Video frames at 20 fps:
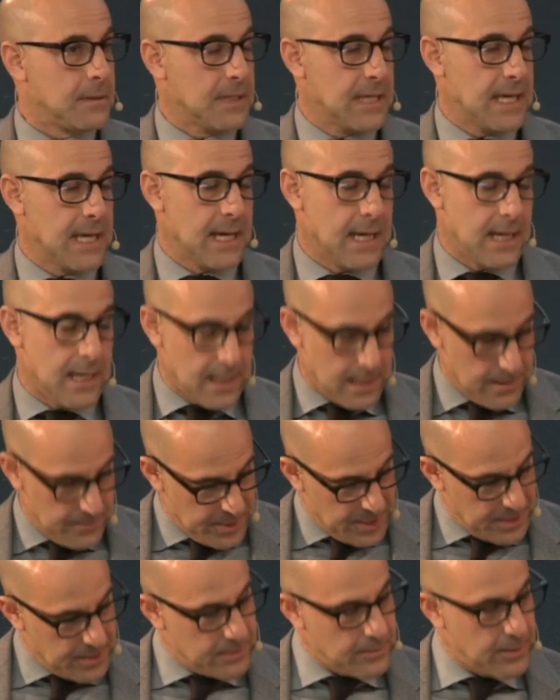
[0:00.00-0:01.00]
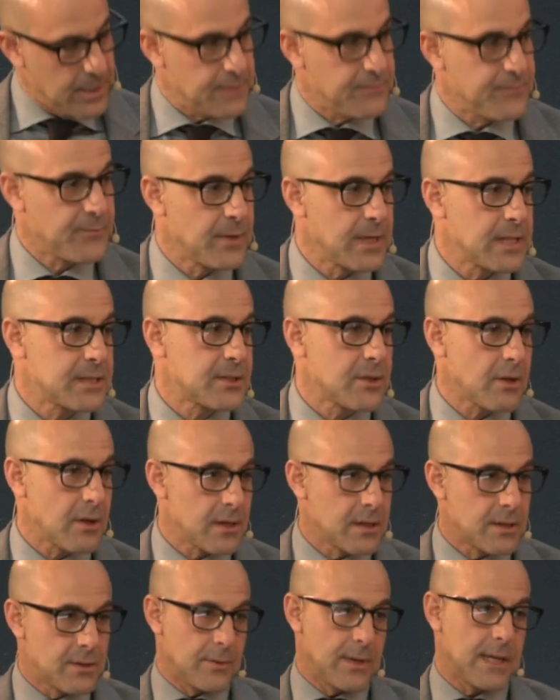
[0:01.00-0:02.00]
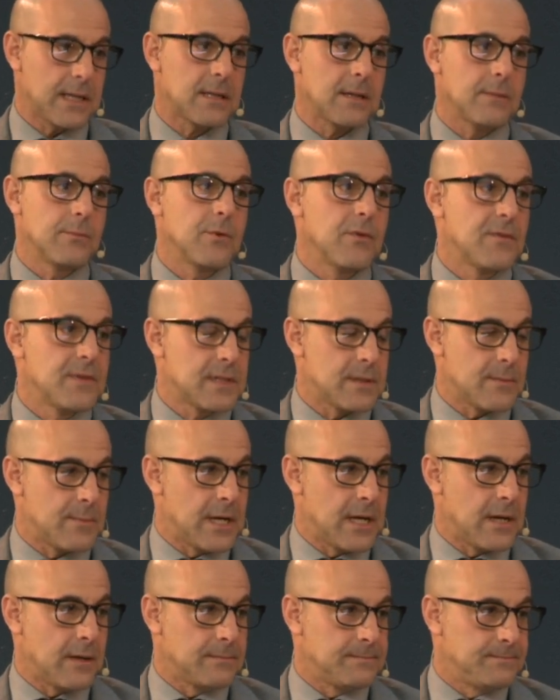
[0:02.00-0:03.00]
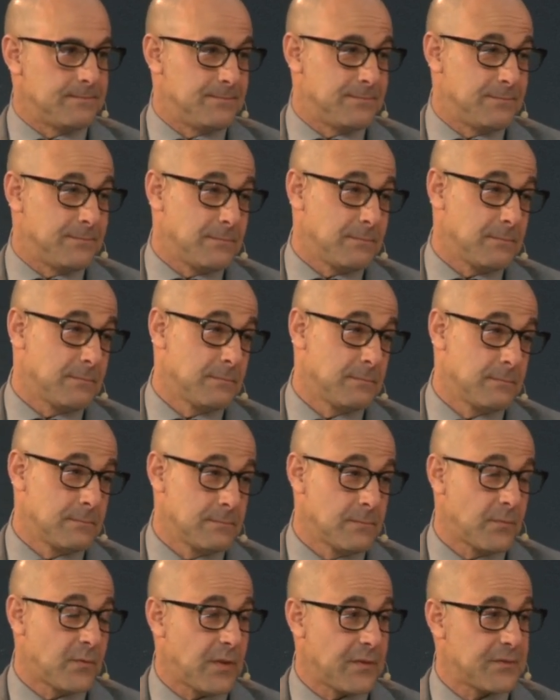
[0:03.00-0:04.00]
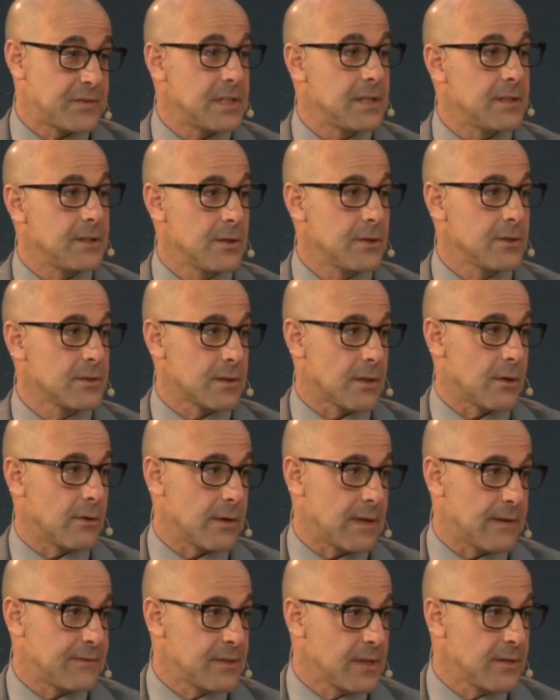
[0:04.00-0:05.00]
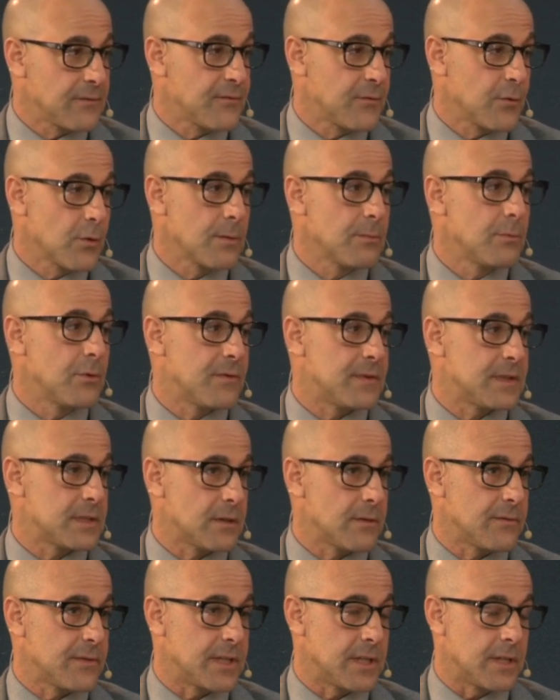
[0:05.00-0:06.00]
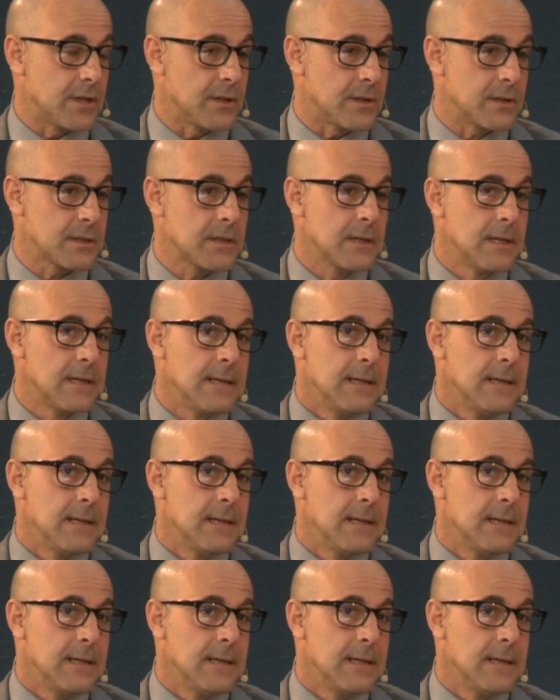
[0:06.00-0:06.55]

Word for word: Yeah, I mean, I I started directing movies about mm, 15 years ago, and I've done four movies over the years,